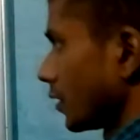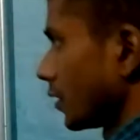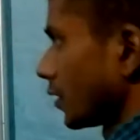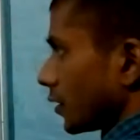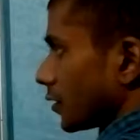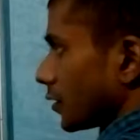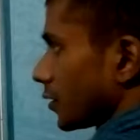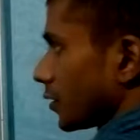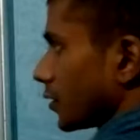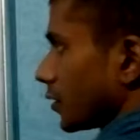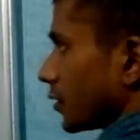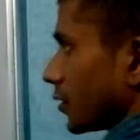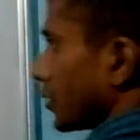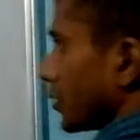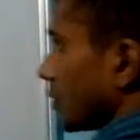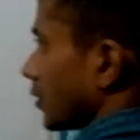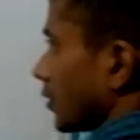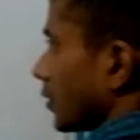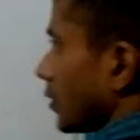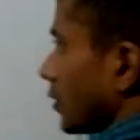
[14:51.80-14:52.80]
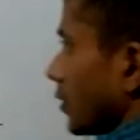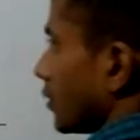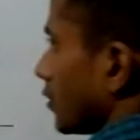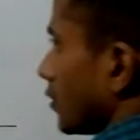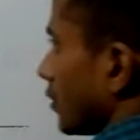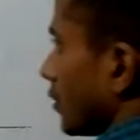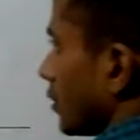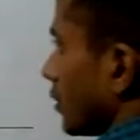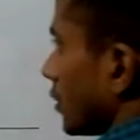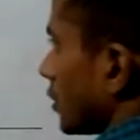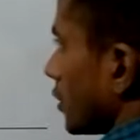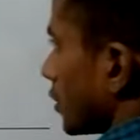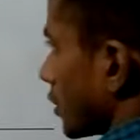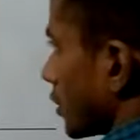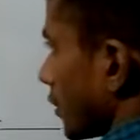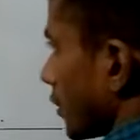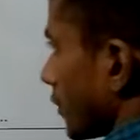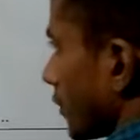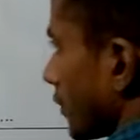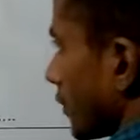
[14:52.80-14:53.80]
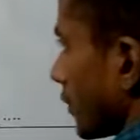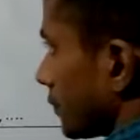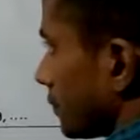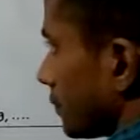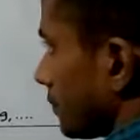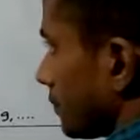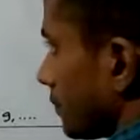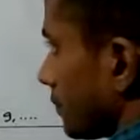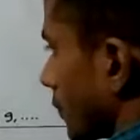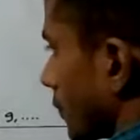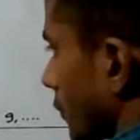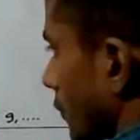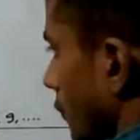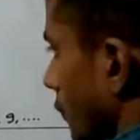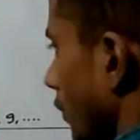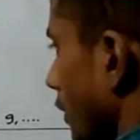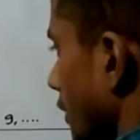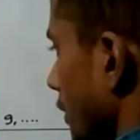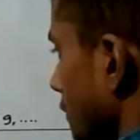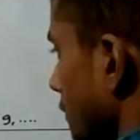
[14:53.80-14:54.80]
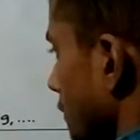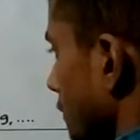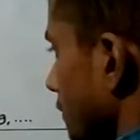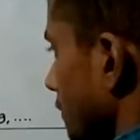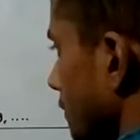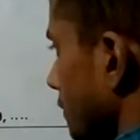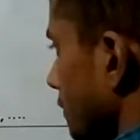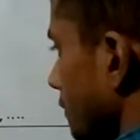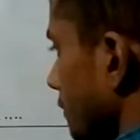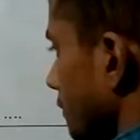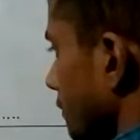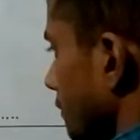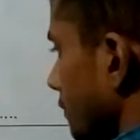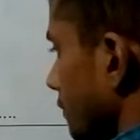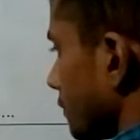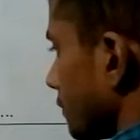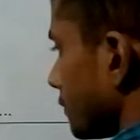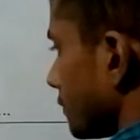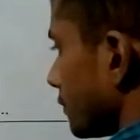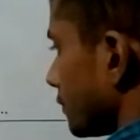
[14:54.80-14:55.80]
100. Yes, this is given. Fine.